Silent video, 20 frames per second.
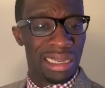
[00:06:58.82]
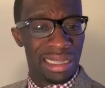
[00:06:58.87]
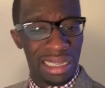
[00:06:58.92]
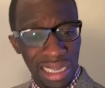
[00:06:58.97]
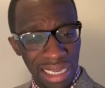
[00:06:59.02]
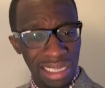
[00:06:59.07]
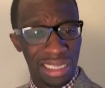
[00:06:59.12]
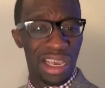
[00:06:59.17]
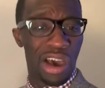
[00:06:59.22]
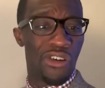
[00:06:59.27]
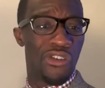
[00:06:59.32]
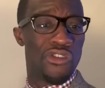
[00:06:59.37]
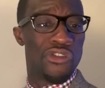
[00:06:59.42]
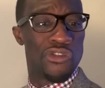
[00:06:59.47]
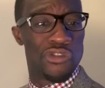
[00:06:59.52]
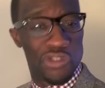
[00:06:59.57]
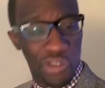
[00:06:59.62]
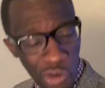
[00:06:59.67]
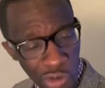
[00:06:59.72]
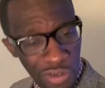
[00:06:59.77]
this is a
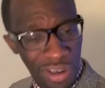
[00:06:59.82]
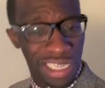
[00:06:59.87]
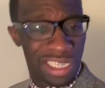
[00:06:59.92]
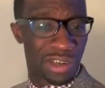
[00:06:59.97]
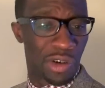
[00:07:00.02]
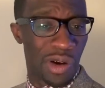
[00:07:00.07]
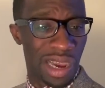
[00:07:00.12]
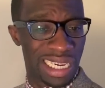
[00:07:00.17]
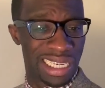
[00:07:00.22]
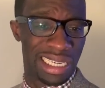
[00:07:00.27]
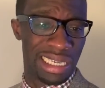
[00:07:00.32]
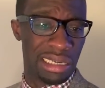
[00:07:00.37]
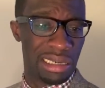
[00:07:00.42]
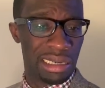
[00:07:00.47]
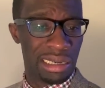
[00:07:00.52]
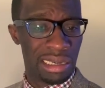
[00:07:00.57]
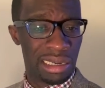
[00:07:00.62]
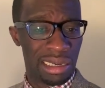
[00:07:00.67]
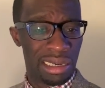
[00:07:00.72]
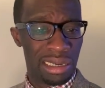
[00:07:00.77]
foolish question.
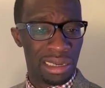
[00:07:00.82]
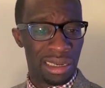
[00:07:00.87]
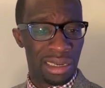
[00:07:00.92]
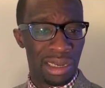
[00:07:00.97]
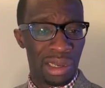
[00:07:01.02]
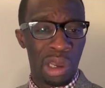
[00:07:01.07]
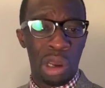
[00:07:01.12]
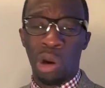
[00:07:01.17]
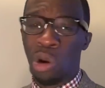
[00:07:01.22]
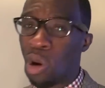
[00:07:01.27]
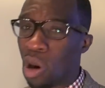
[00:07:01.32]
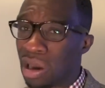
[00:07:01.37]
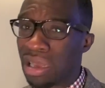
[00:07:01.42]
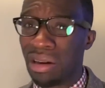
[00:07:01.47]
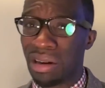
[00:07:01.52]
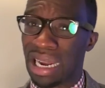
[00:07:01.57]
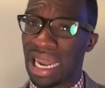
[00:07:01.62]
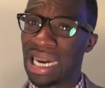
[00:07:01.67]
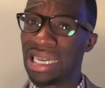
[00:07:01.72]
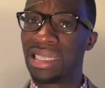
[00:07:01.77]
Call
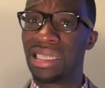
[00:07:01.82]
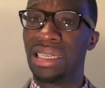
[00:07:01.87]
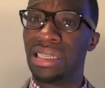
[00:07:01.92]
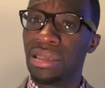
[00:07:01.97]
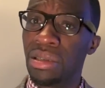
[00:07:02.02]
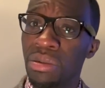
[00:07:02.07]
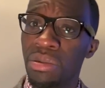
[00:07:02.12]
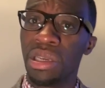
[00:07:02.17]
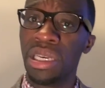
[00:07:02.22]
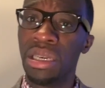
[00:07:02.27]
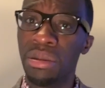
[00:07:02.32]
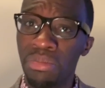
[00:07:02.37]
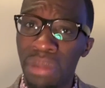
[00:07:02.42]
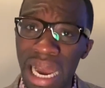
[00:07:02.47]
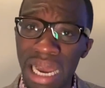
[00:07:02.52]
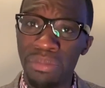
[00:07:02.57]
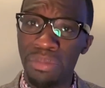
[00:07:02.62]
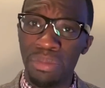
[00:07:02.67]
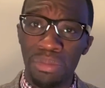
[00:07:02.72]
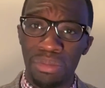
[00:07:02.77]
your cousin. He
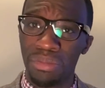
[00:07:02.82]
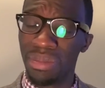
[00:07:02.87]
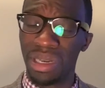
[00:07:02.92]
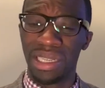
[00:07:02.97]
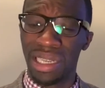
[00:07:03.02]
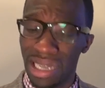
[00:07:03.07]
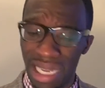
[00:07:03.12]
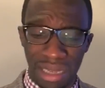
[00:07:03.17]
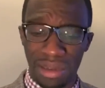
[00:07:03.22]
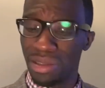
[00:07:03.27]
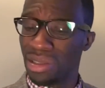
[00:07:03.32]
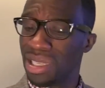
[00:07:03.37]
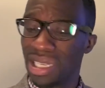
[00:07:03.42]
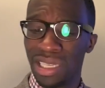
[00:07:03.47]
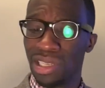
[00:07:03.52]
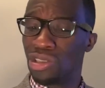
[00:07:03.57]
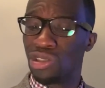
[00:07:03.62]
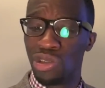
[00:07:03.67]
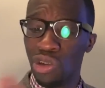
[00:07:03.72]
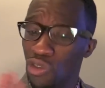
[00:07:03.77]
might.
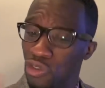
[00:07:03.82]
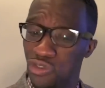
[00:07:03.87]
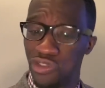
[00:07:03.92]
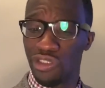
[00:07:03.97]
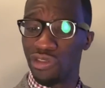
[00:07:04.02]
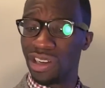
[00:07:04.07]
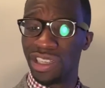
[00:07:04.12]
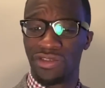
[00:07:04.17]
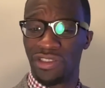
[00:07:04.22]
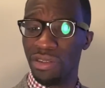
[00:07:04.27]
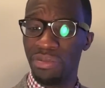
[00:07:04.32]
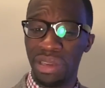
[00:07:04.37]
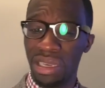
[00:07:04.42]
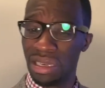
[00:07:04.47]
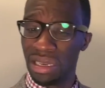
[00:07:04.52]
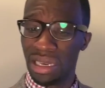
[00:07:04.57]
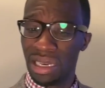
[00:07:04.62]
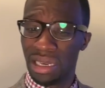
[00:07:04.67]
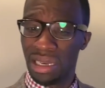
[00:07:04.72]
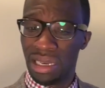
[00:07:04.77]
This is too foolish for
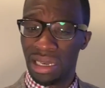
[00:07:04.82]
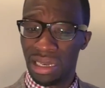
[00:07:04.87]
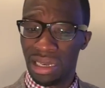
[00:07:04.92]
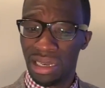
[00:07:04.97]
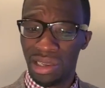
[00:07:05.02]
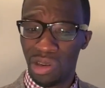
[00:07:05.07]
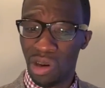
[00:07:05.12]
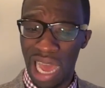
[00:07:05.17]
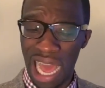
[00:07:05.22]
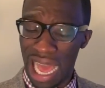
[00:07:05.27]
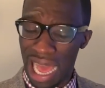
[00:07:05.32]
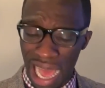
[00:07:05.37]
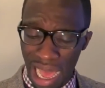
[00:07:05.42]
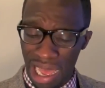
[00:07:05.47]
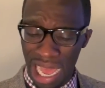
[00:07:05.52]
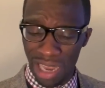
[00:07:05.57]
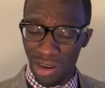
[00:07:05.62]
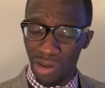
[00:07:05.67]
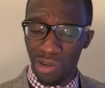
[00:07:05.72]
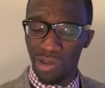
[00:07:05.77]
me. You know, I